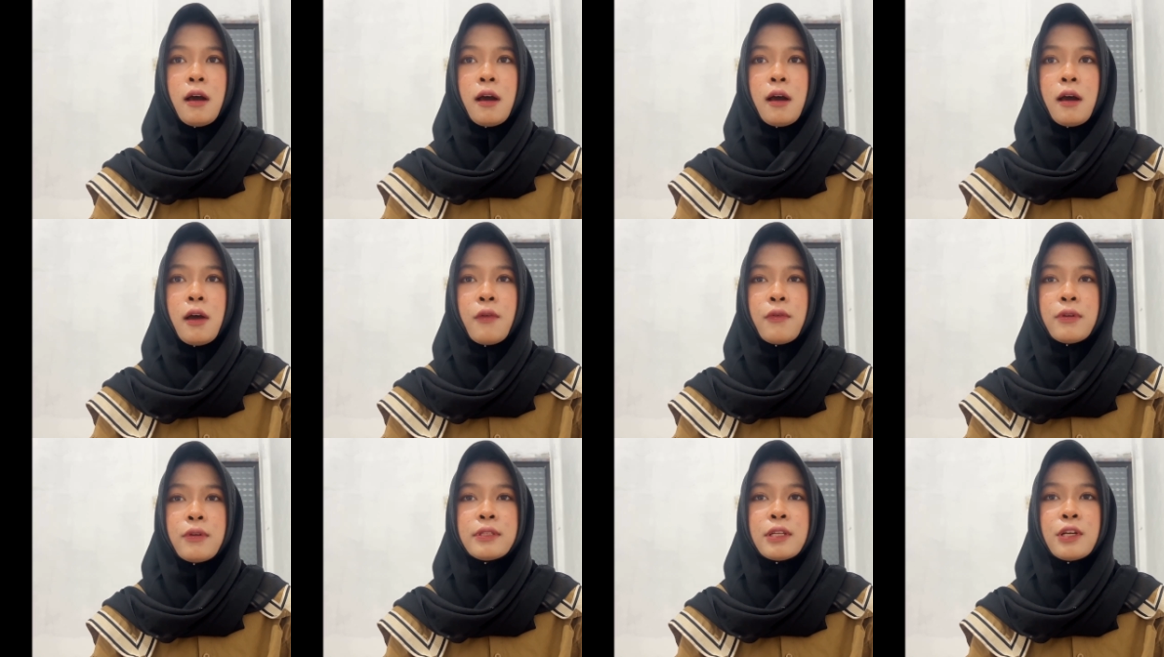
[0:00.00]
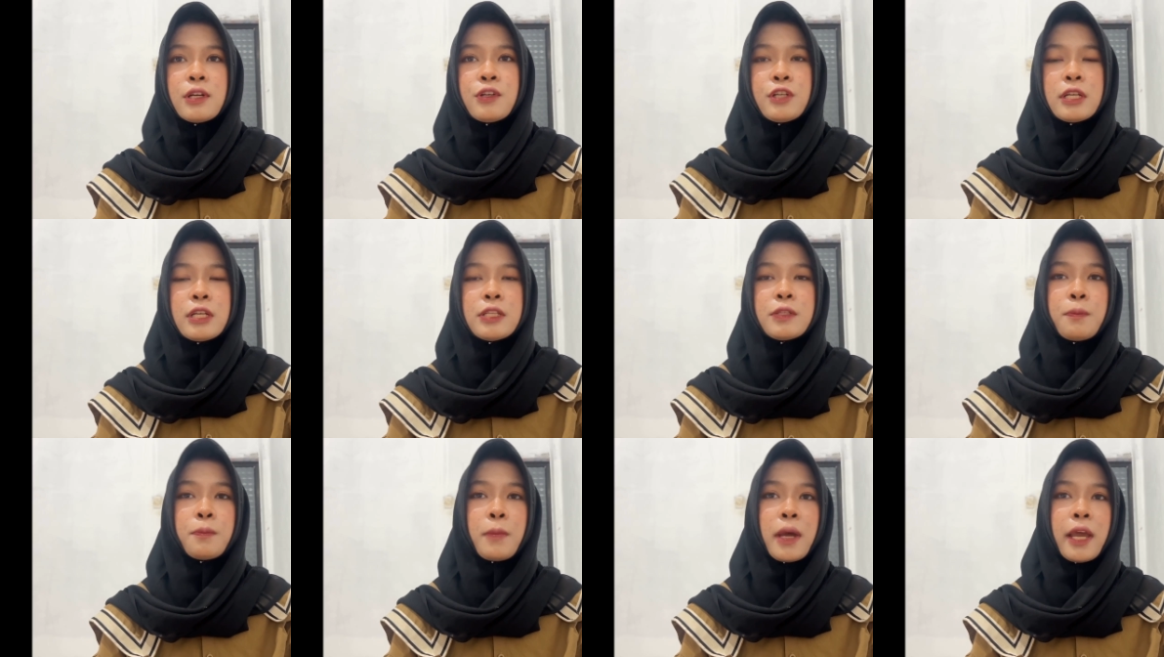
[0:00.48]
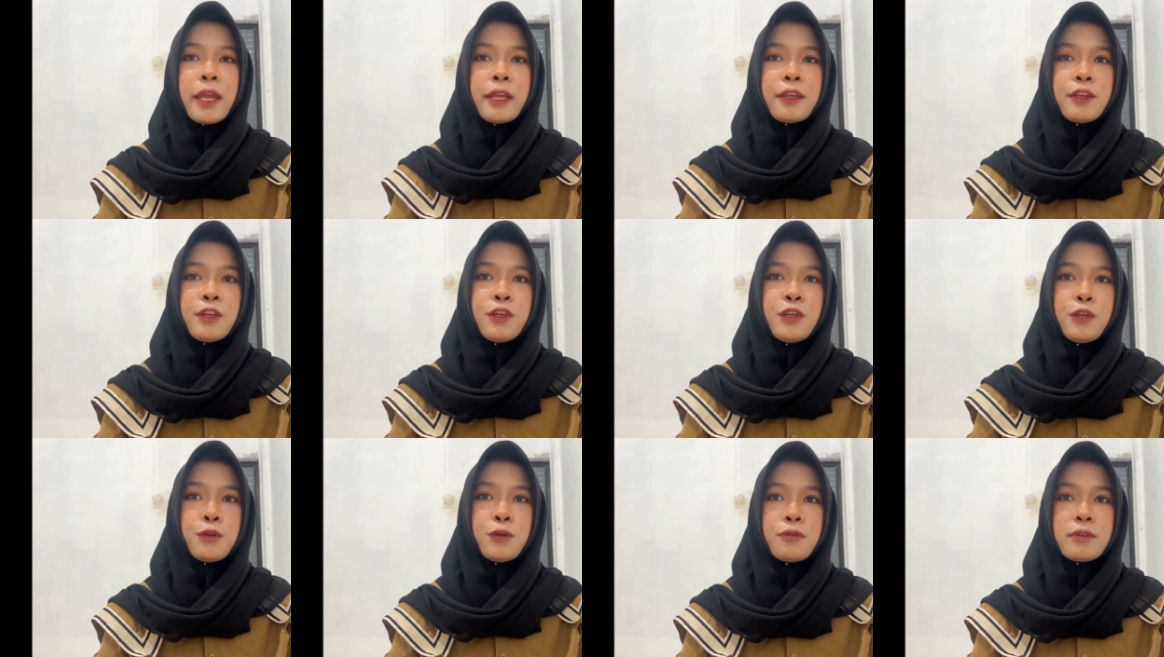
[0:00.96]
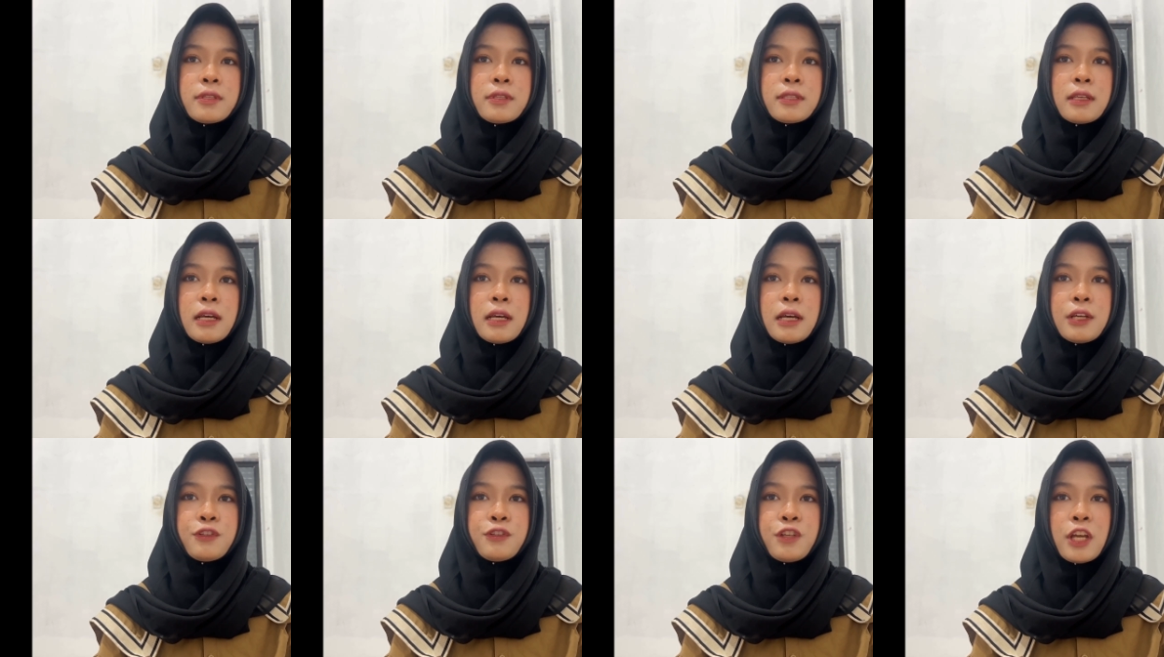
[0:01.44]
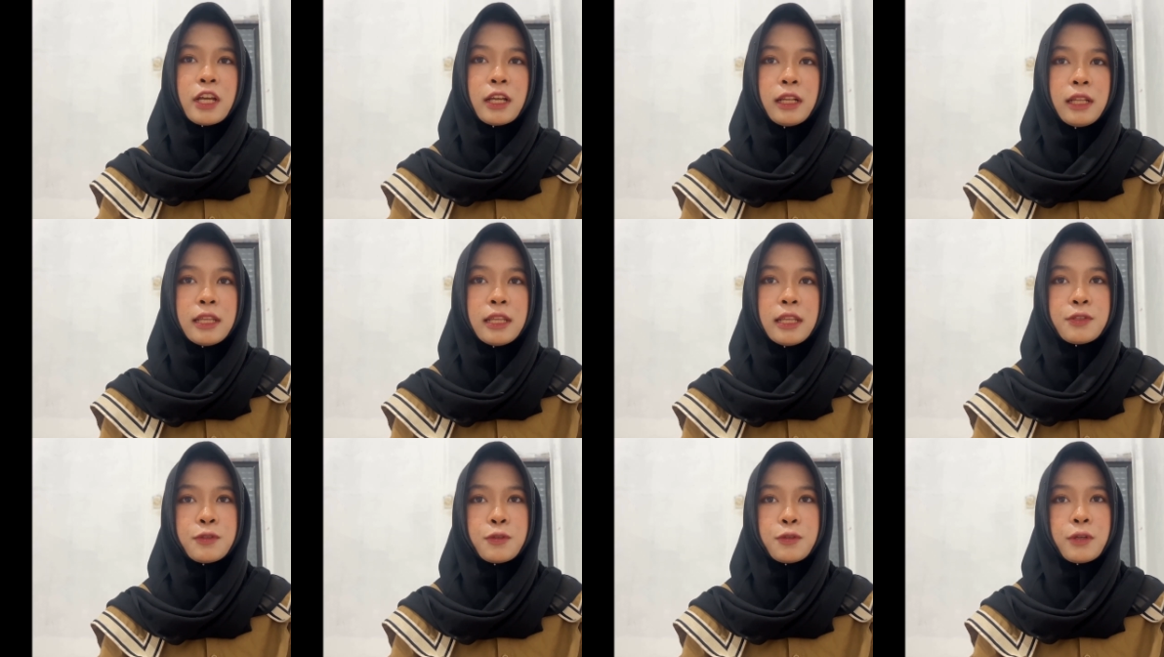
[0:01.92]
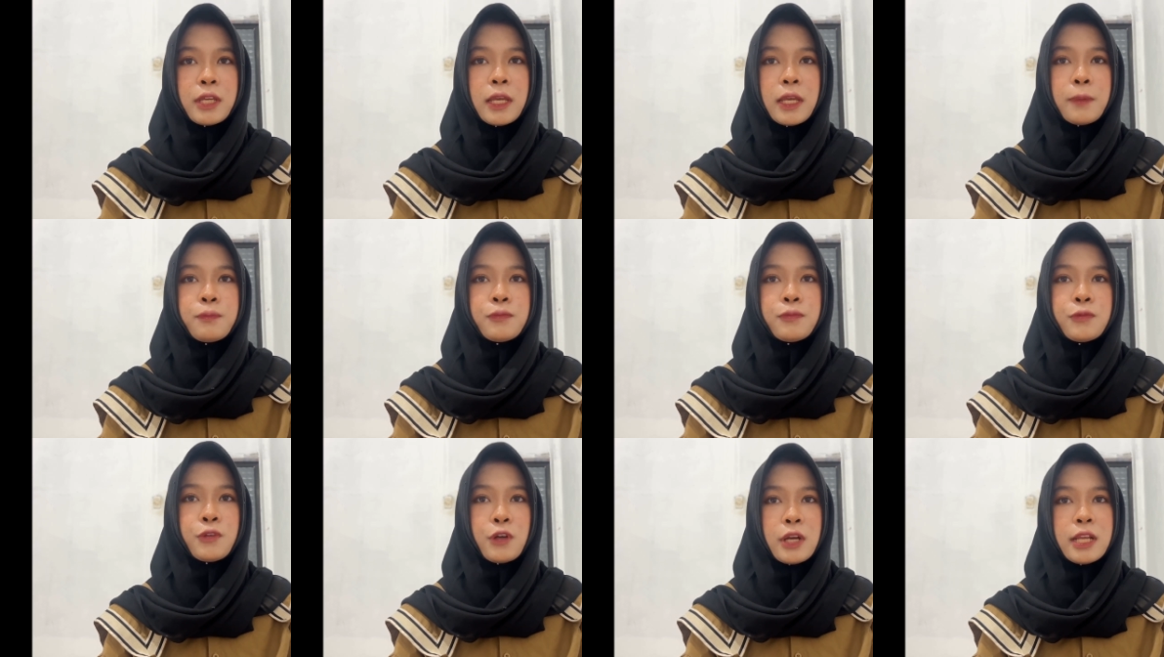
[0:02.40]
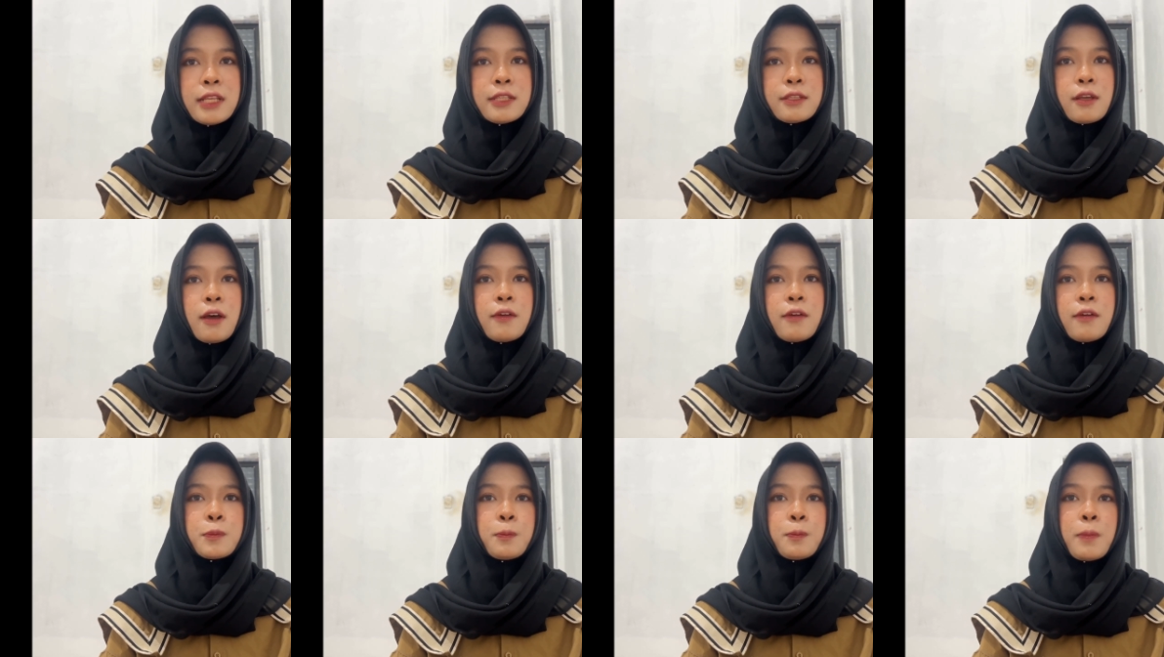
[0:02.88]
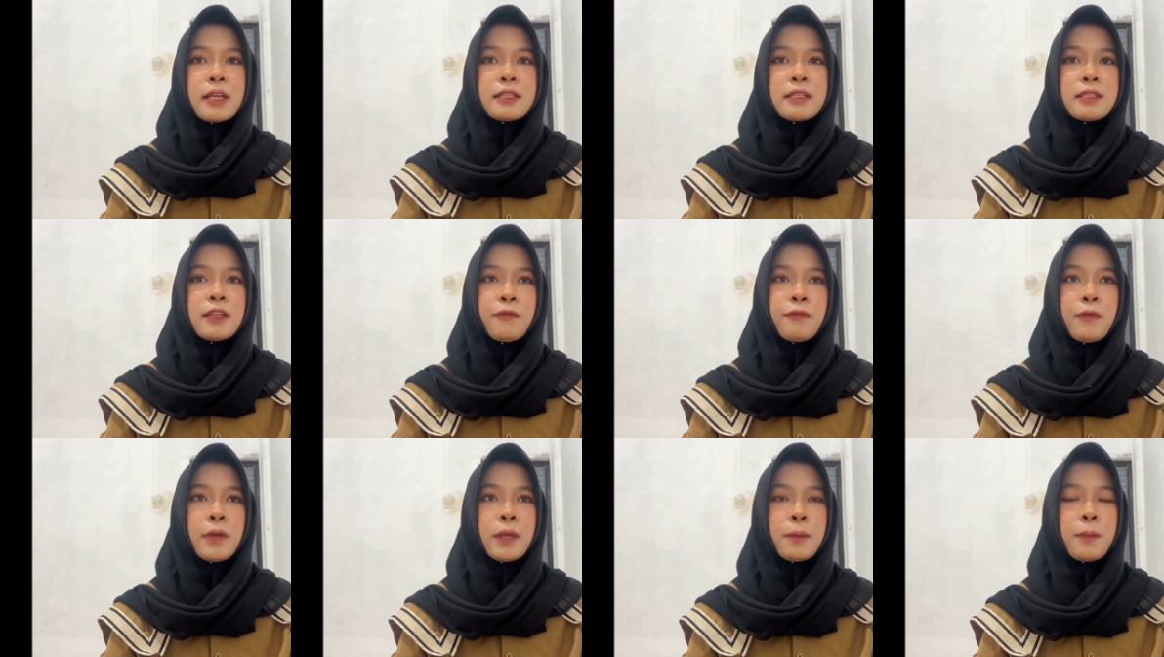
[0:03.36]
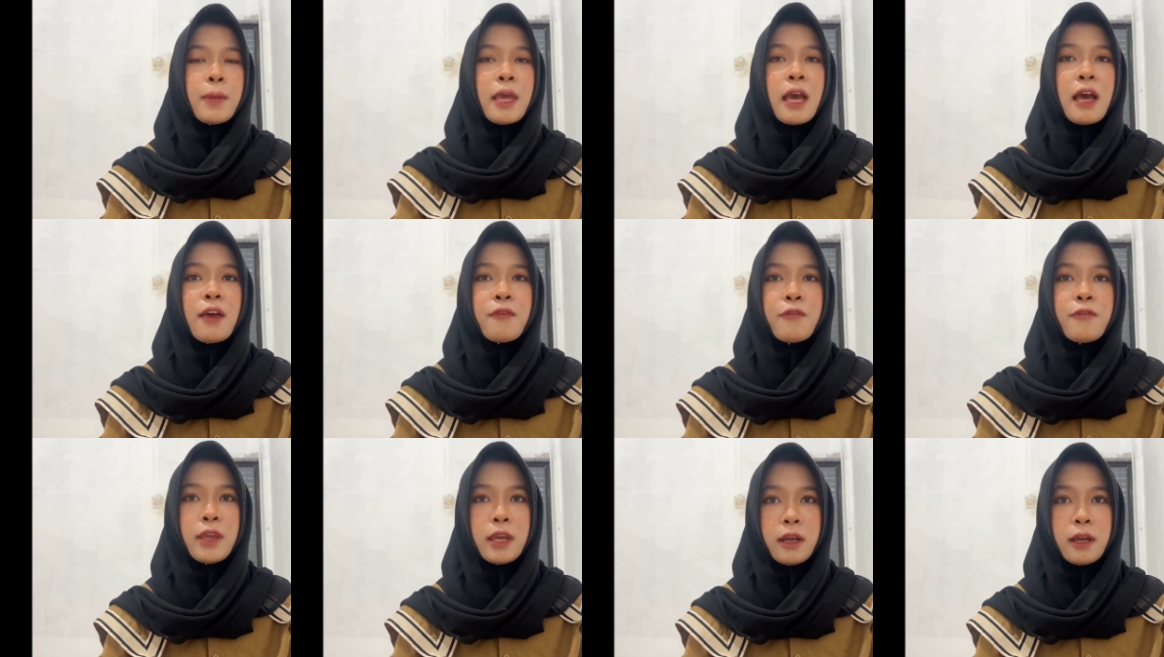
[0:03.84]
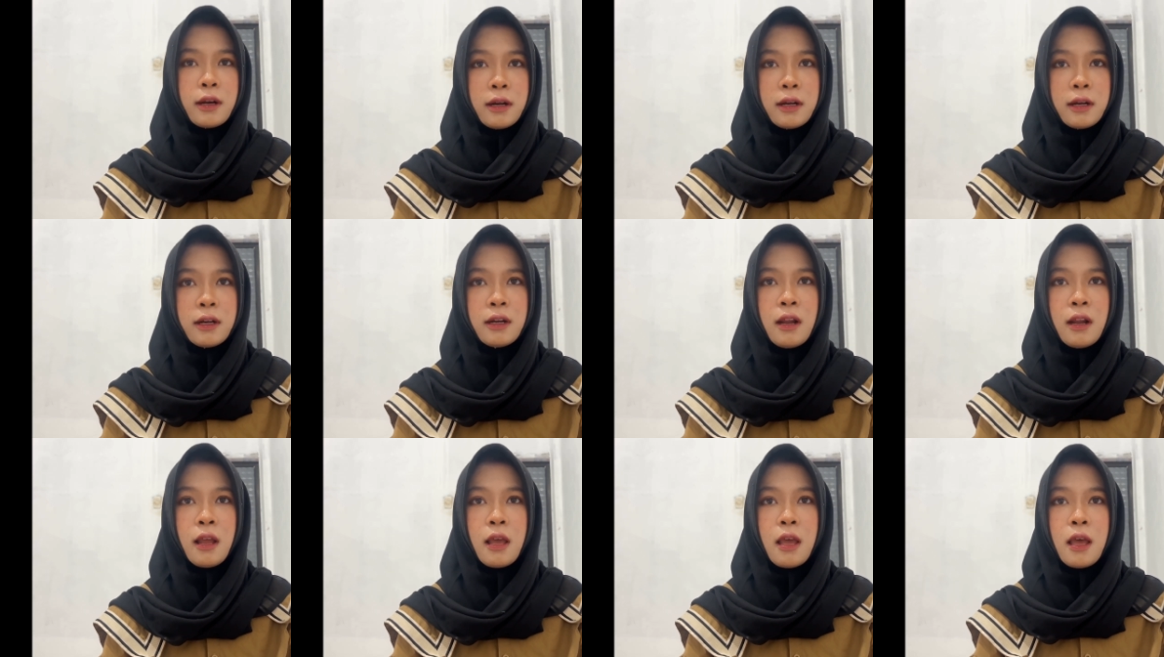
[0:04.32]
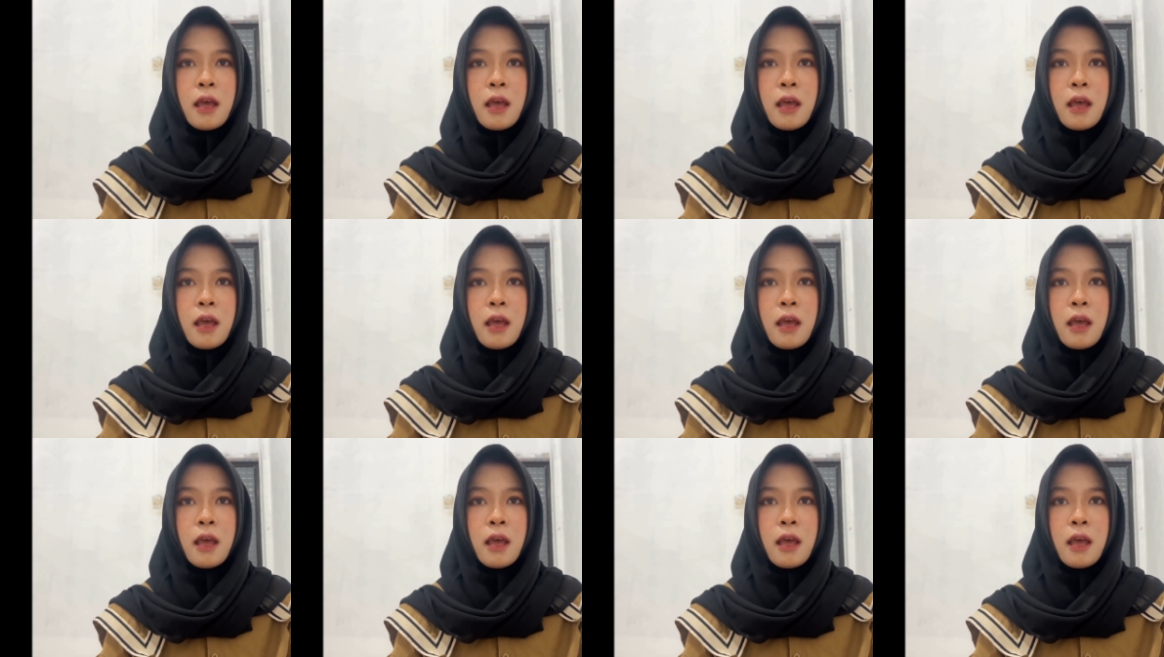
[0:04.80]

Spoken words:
Researchers might use a checklist to keep tracks of specific behavior.